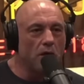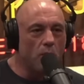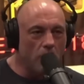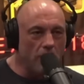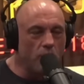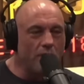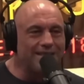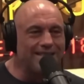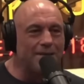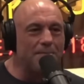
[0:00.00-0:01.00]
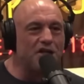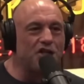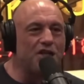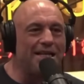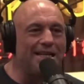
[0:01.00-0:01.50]
Like, what's the
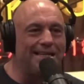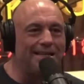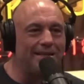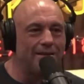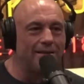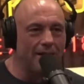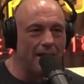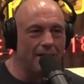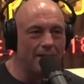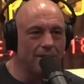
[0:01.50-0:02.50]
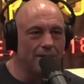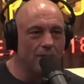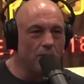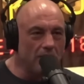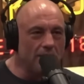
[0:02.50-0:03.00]
machine like?
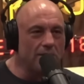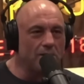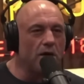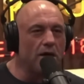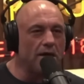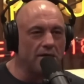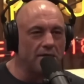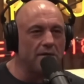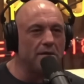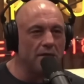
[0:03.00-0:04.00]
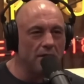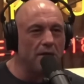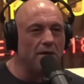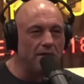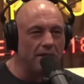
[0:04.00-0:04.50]
What is
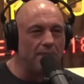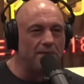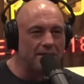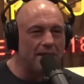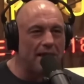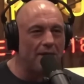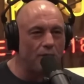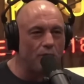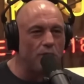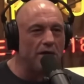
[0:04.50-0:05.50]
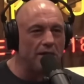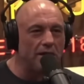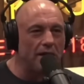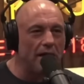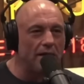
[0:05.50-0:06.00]
the deep state really
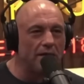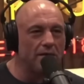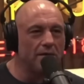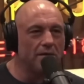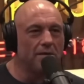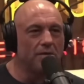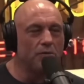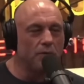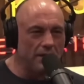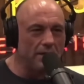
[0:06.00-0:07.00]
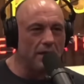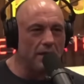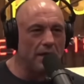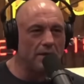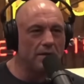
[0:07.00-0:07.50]
like? Really
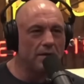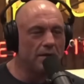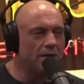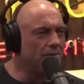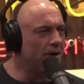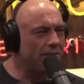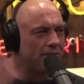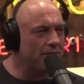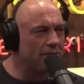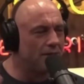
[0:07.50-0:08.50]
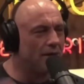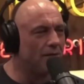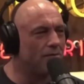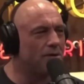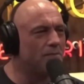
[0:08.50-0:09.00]
like? Because we have all these, you
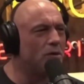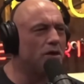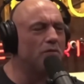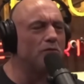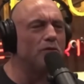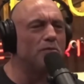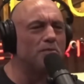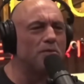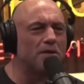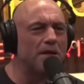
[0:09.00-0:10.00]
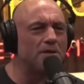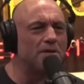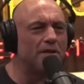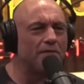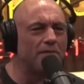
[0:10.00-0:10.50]
know, smoky room
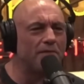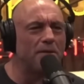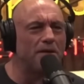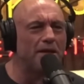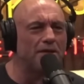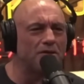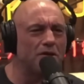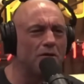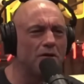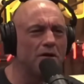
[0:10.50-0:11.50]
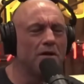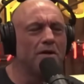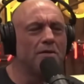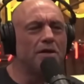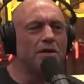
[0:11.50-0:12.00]
perceptions, like from the Bill Hicks joke,
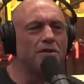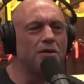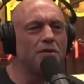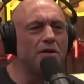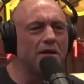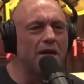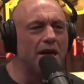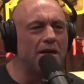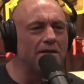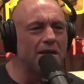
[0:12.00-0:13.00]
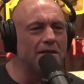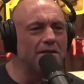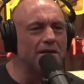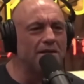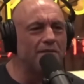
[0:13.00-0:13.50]
where they show you the Kennedy
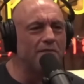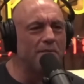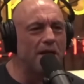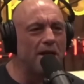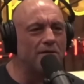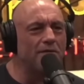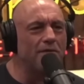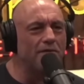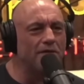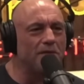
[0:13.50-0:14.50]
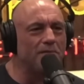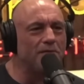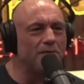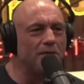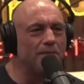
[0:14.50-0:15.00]
assassination from an angle you've never seen
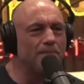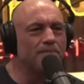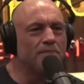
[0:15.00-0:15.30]
before.